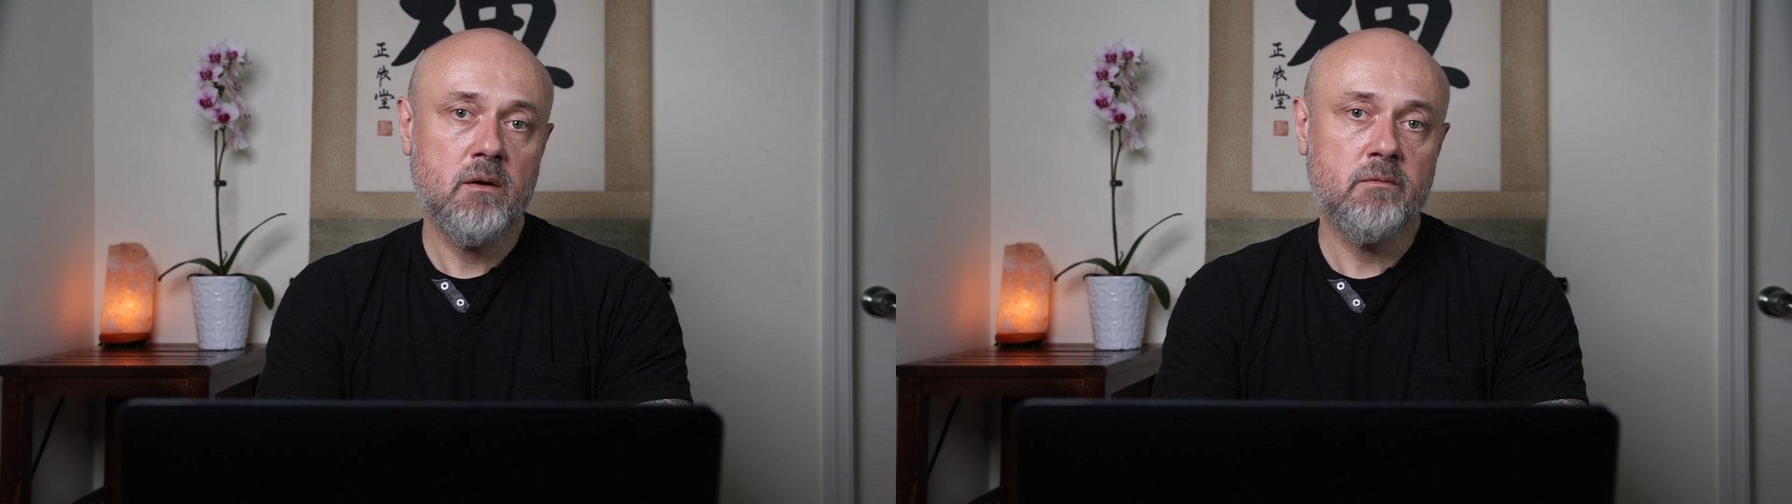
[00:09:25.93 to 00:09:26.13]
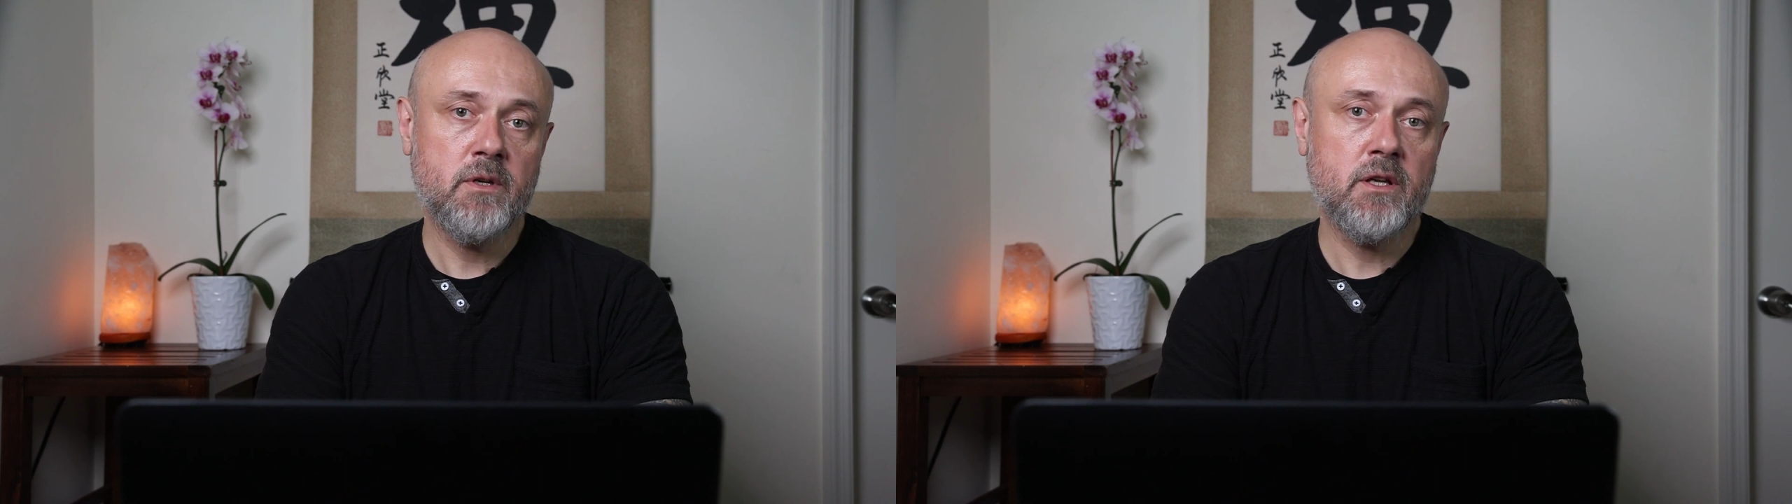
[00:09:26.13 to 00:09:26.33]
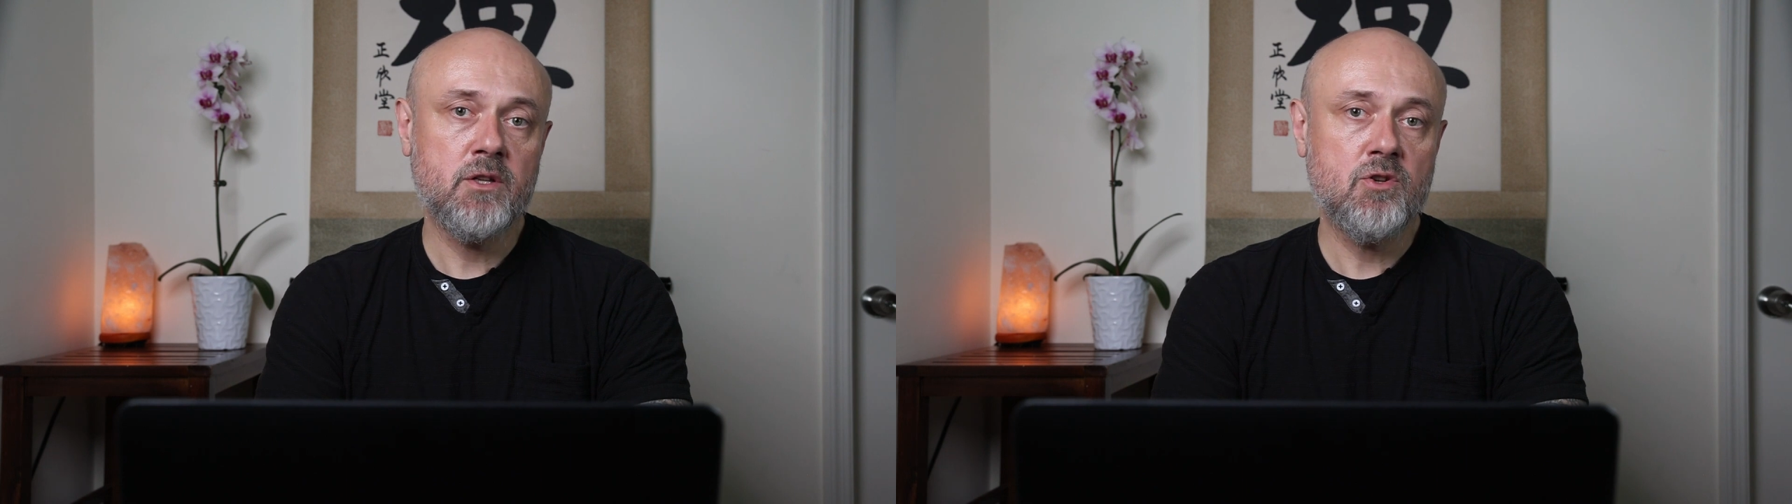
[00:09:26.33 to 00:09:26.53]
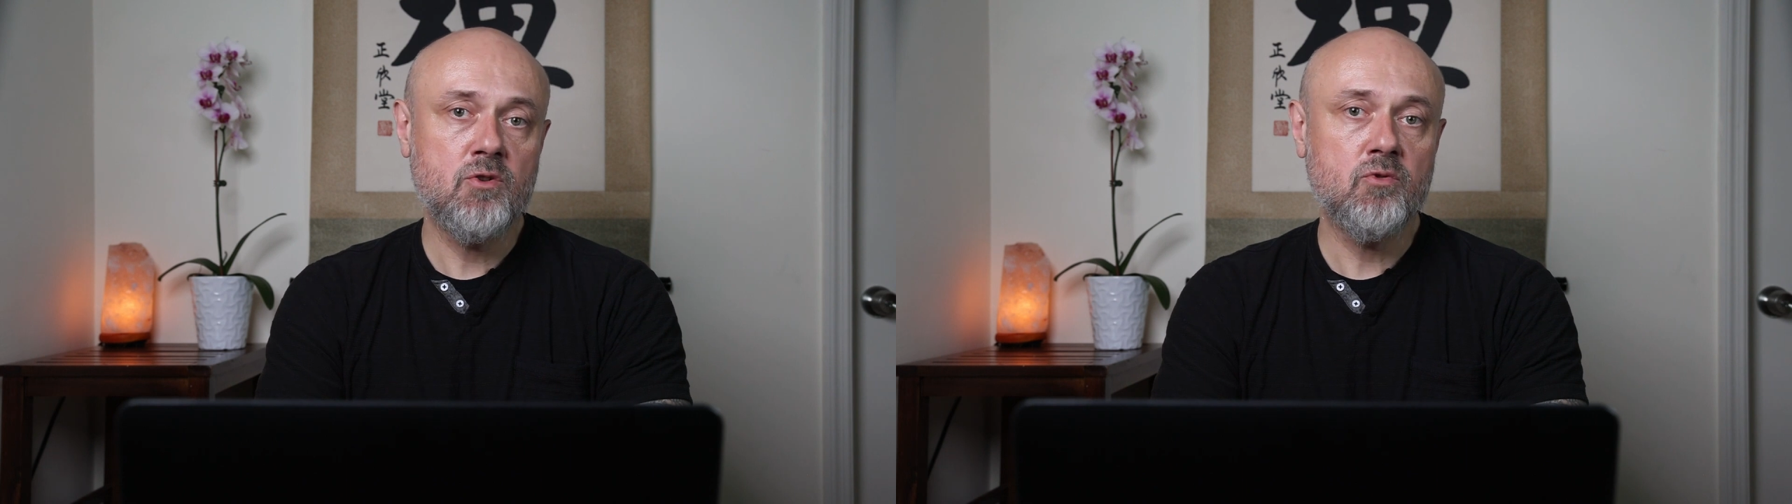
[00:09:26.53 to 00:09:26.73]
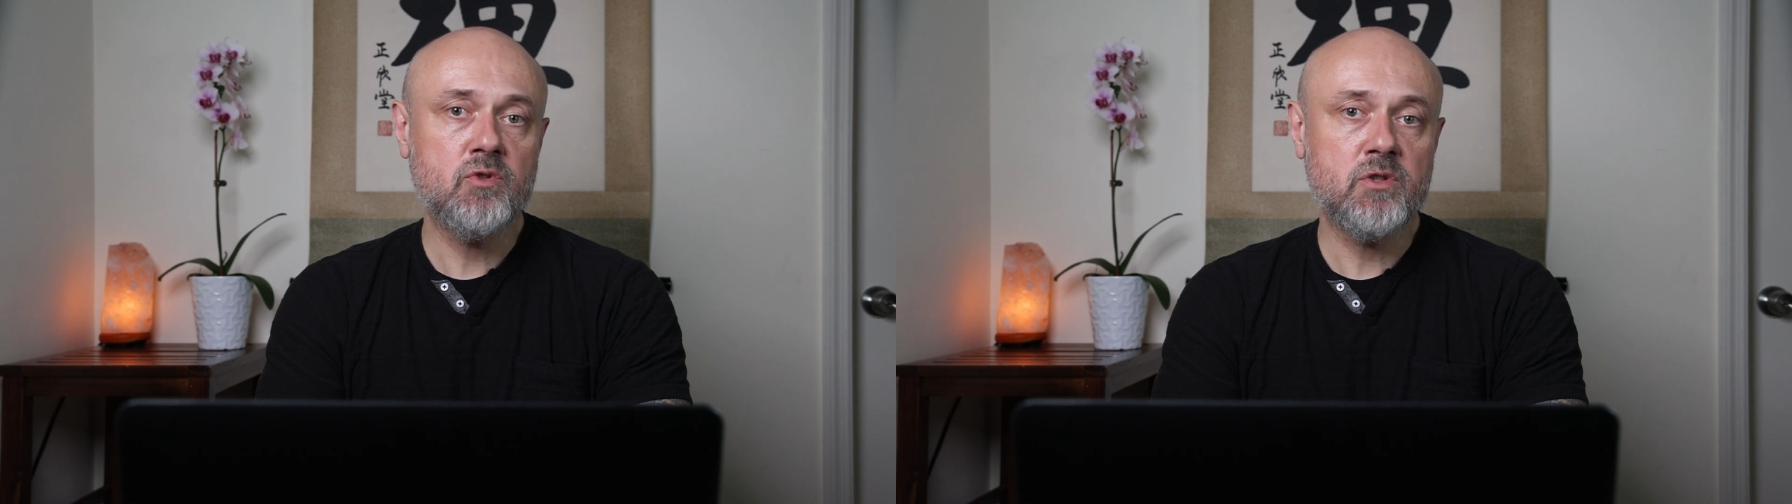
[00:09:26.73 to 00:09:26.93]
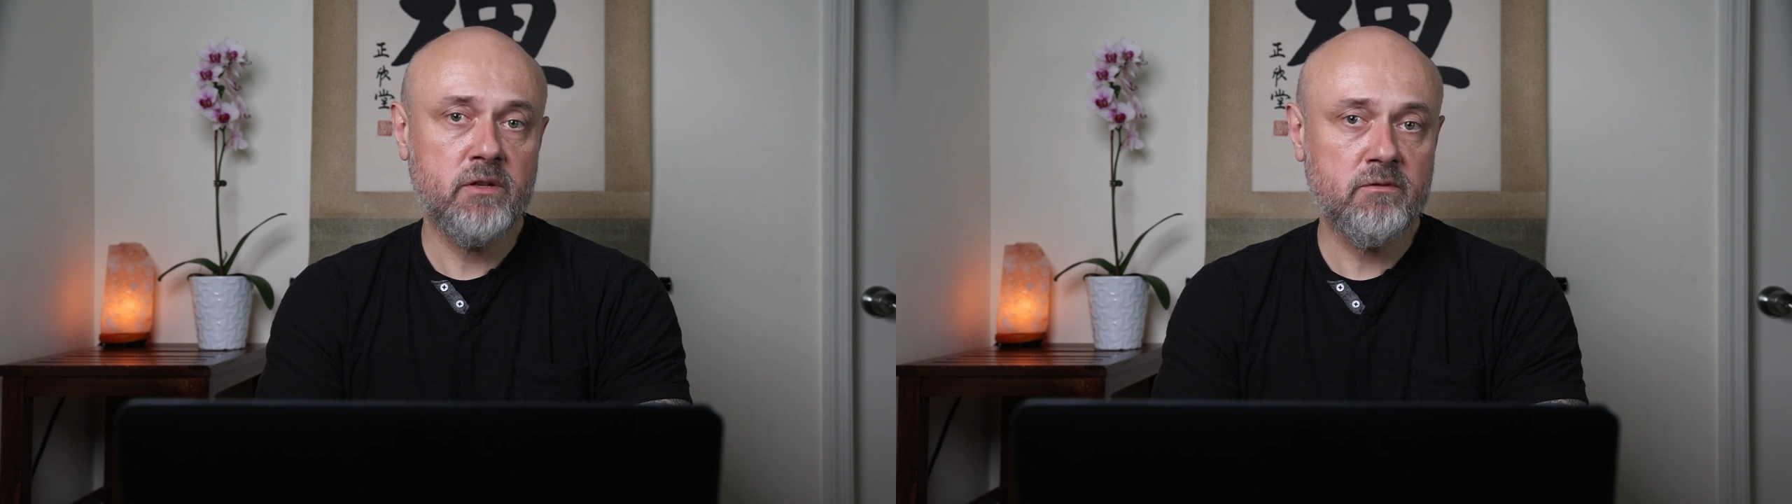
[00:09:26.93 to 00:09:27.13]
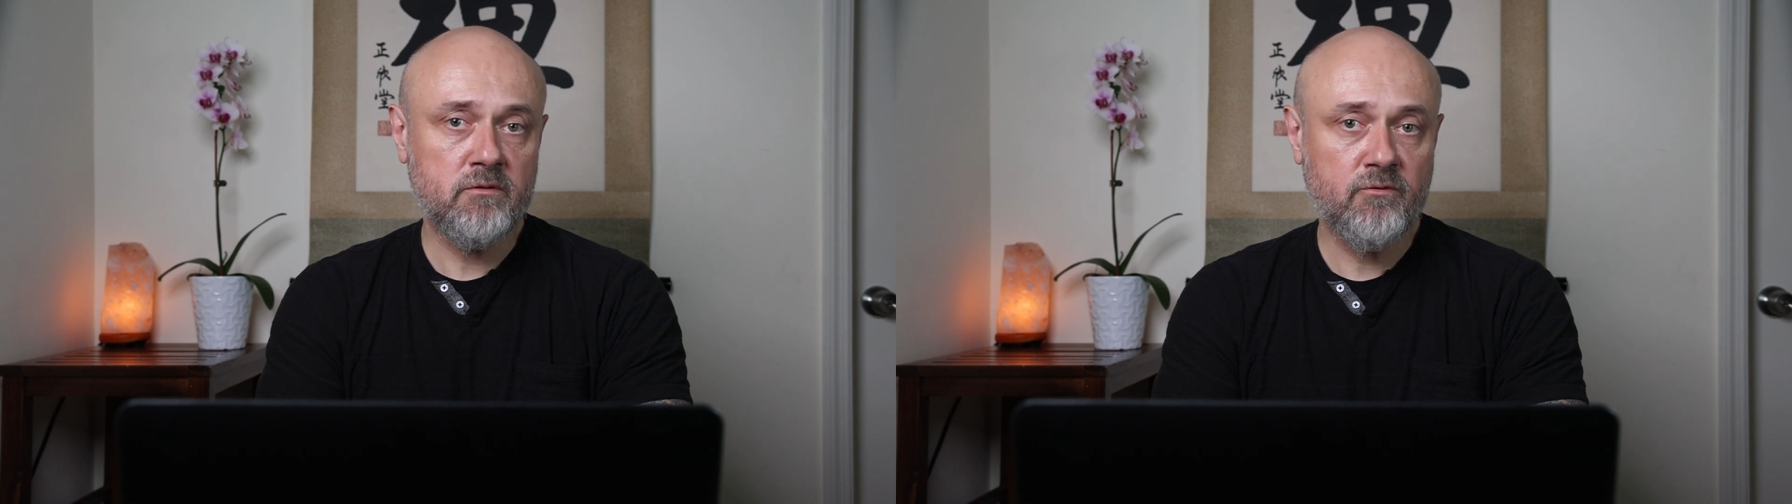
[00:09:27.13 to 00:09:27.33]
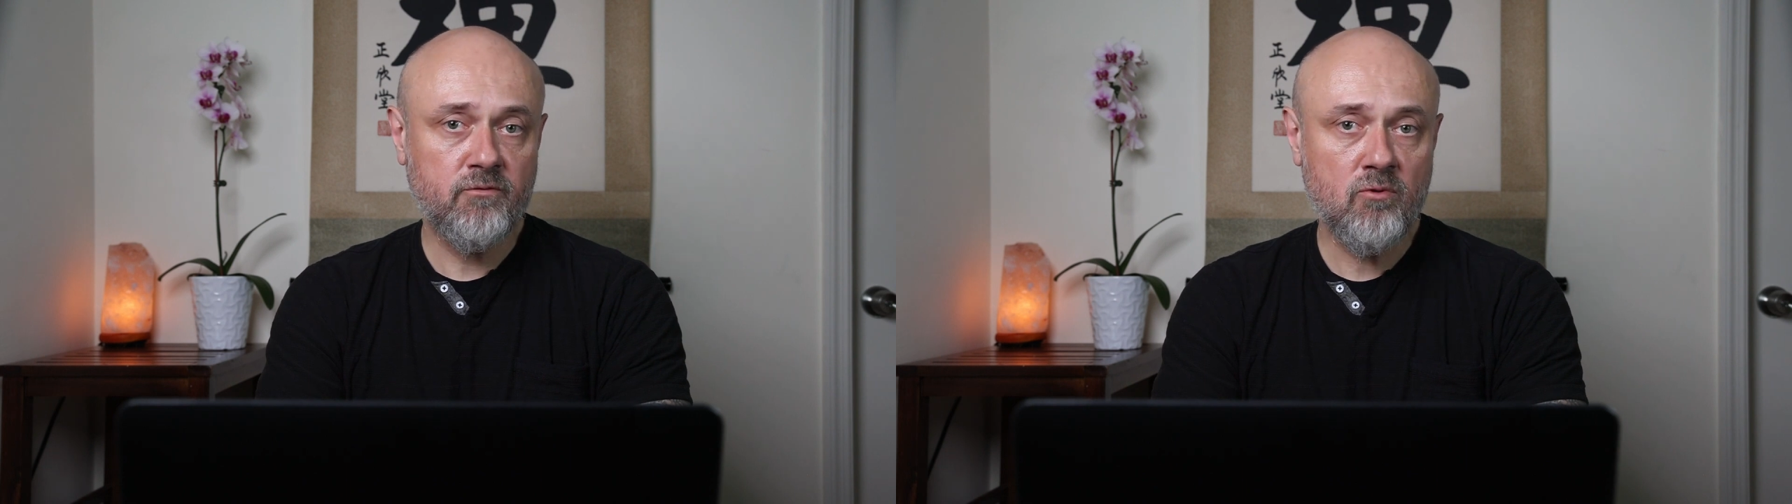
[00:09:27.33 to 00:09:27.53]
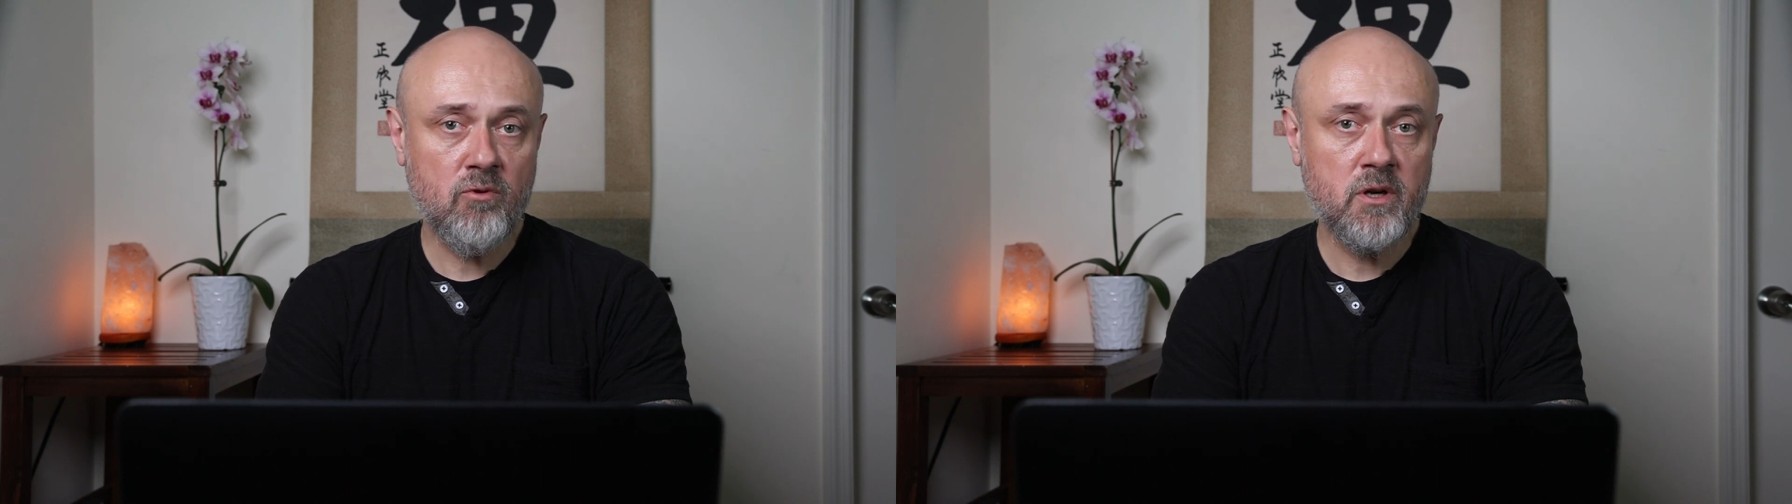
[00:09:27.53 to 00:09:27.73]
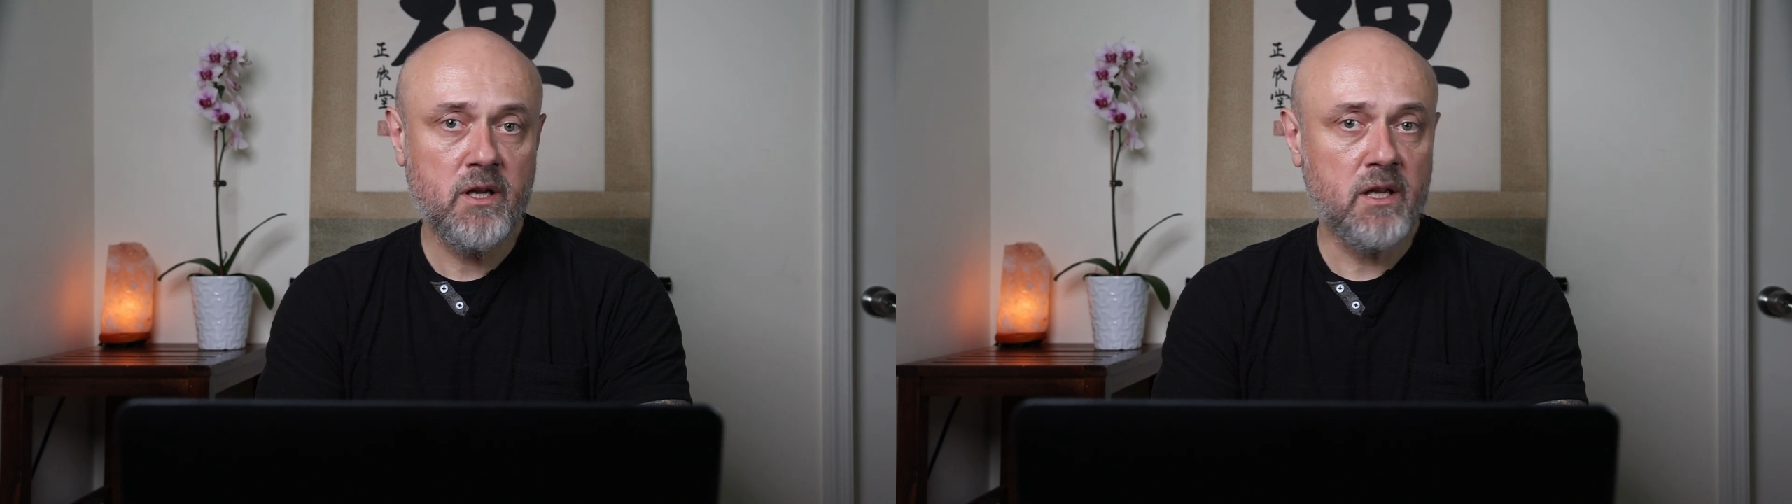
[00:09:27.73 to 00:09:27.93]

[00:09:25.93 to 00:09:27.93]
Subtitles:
we can choose Liv-4